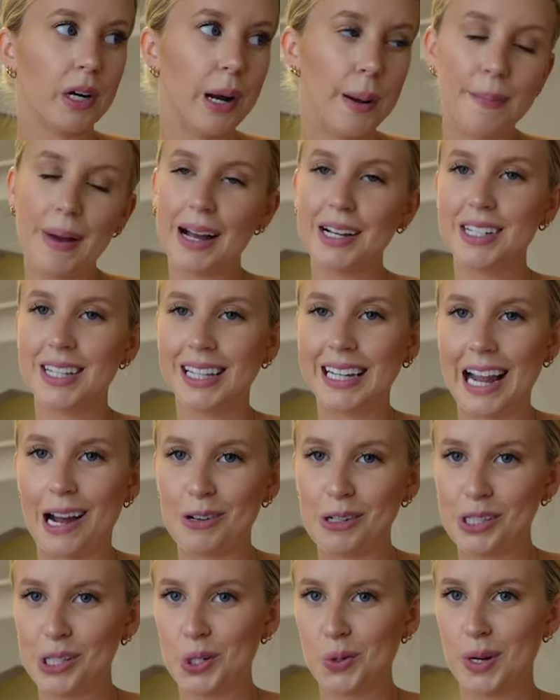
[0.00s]
come back to the
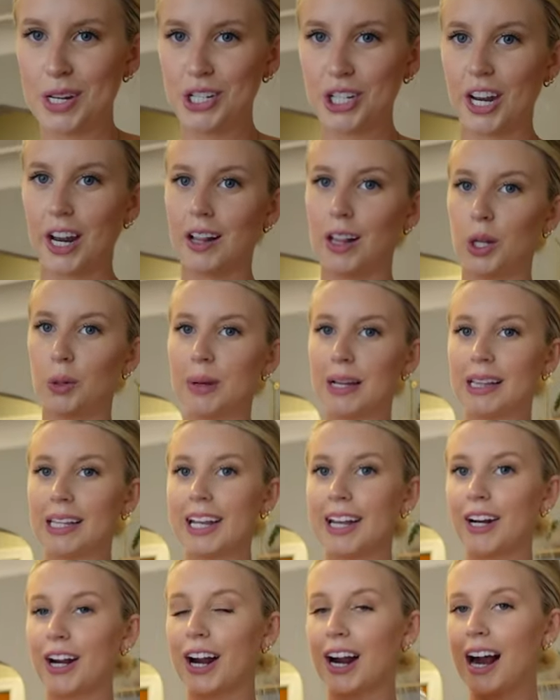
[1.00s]
couch situation a little bit
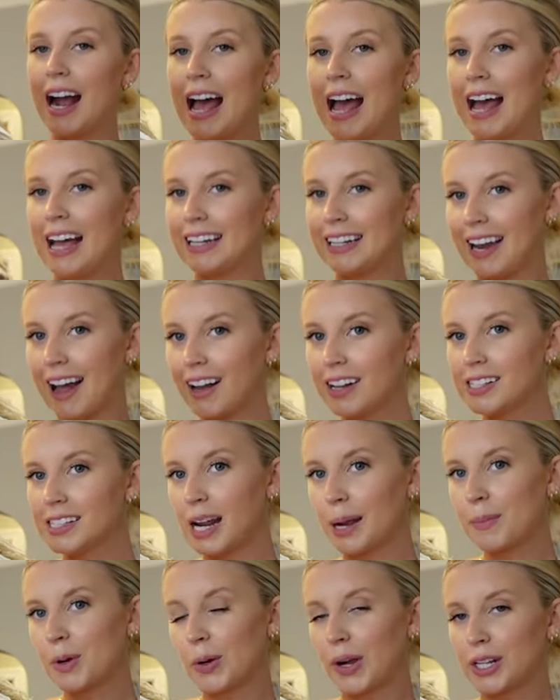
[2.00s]
later. Next,
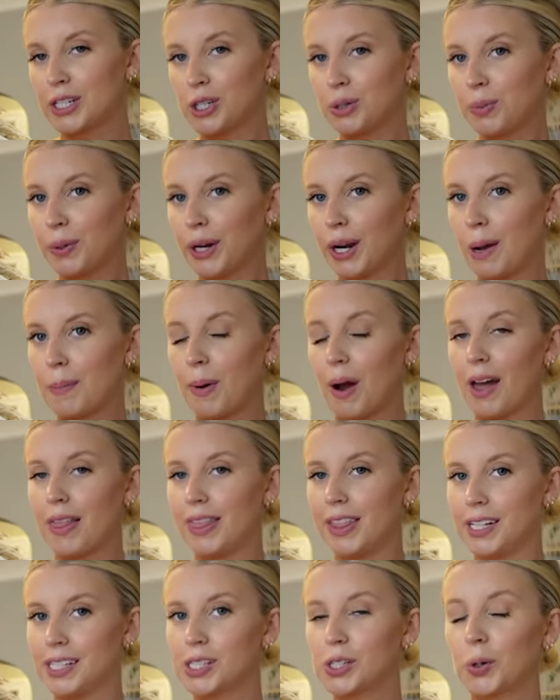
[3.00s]
I'm going to put up
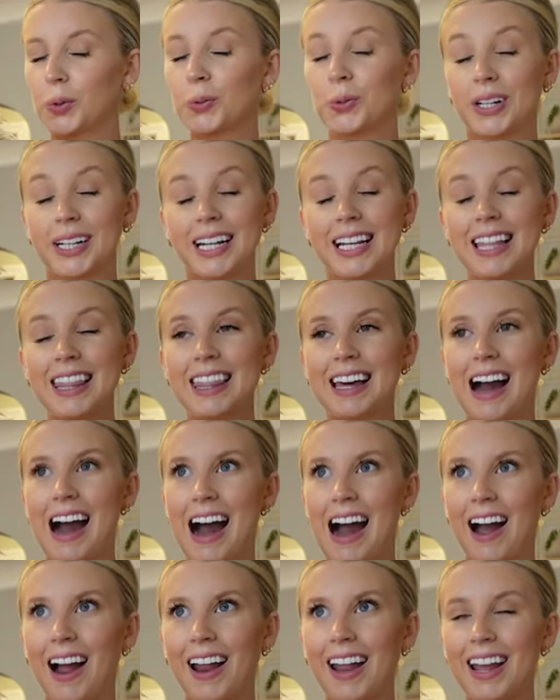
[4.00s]
this wreath.
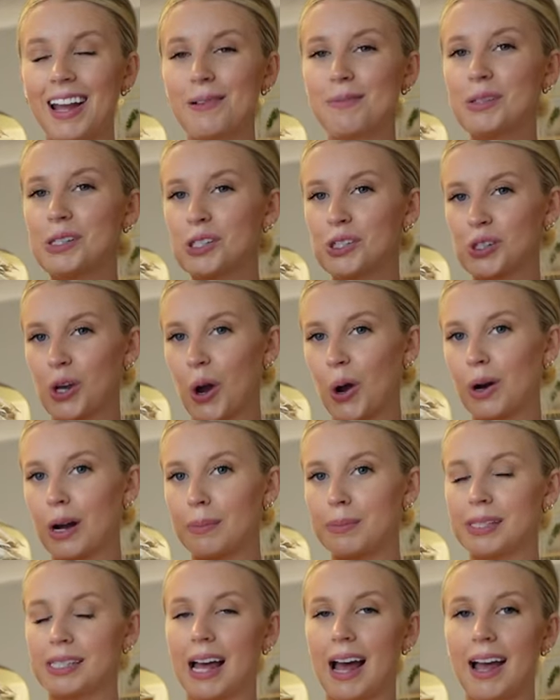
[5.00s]
I am so
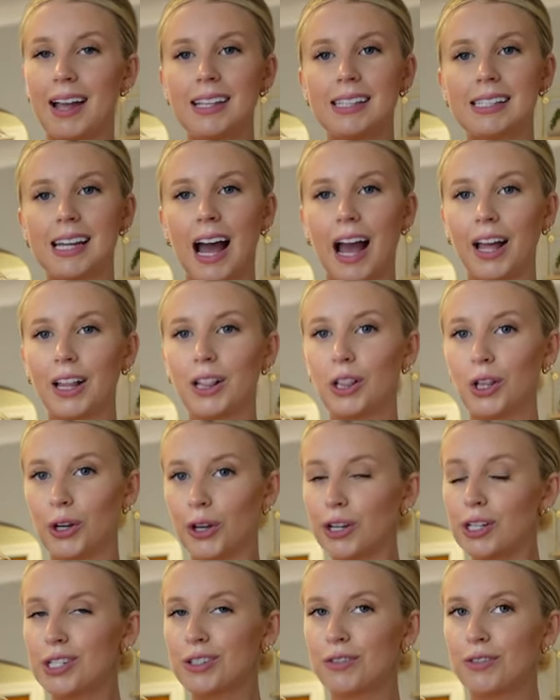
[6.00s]
obsessed. I
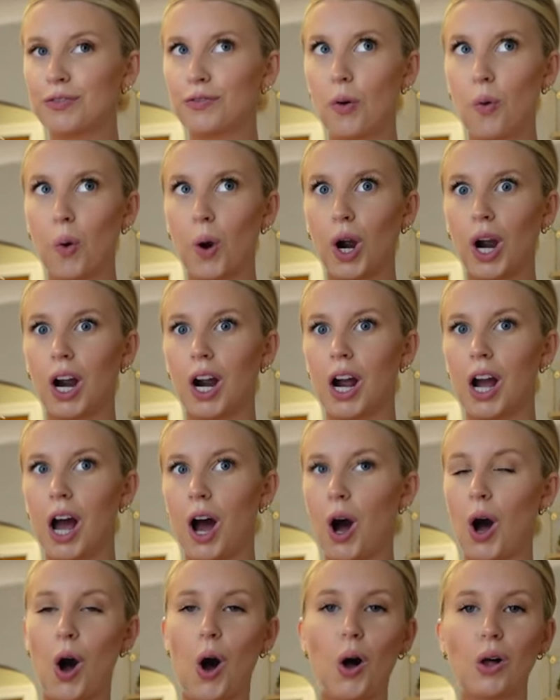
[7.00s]
looked for
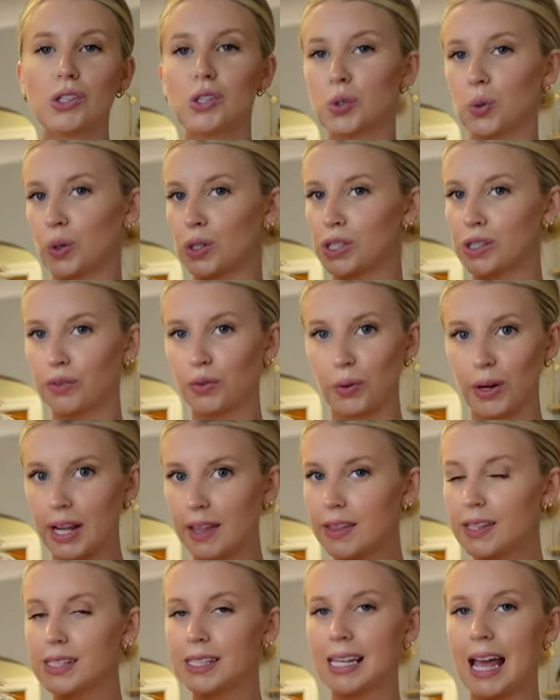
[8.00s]
all sorts of
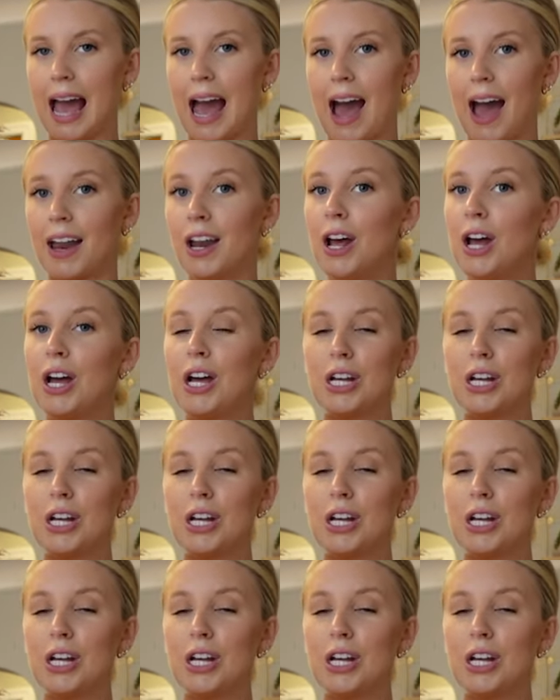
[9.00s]
wreaths at